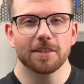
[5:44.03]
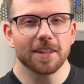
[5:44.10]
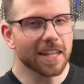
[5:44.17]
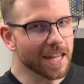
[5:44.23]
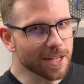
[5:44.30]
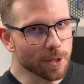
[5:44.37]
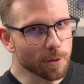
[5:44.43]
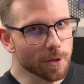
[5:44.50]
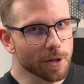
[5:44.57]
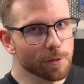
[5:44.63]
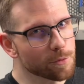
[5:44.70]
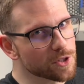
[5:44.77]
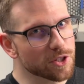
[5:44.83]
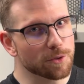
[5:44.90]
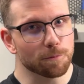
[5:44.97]
Can you
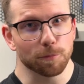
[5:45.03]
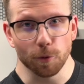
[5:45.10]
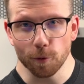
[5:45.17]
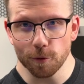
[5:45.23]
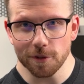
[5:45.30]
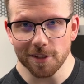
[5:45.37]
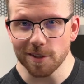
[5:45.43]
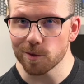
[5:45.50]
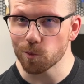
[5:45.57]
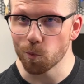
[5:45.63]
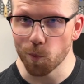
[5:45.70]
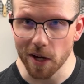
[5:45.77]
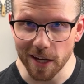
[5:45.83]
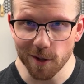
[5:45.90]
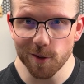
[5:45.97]
use spools as
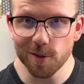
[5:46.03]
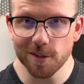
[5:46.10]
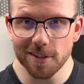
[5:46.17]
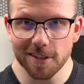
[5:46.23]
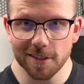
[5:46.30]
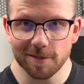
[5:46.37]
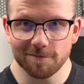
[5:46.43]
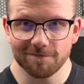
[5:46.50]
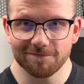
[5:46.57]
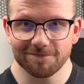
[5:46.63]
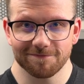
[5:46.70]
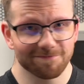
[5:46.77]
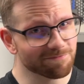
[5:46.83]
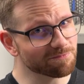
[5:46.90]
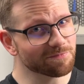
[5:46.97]
wheels?
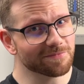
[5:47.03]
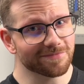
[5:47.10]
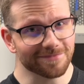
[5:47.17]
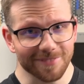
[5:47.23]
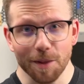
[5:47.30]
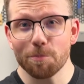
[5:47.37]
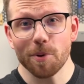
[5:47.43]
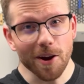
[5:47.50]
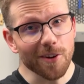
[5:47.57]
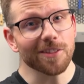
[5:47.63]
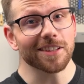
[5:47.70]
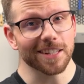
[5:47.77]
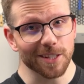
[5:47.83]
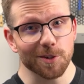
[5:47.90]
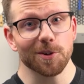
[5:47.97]

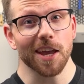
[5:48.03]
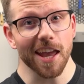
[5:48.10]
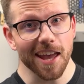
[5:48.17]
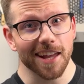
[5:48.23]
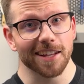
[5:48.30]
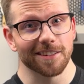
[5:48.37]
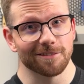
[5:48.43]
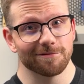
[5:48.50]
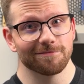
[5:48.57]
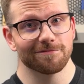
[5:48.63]
Apparently you can.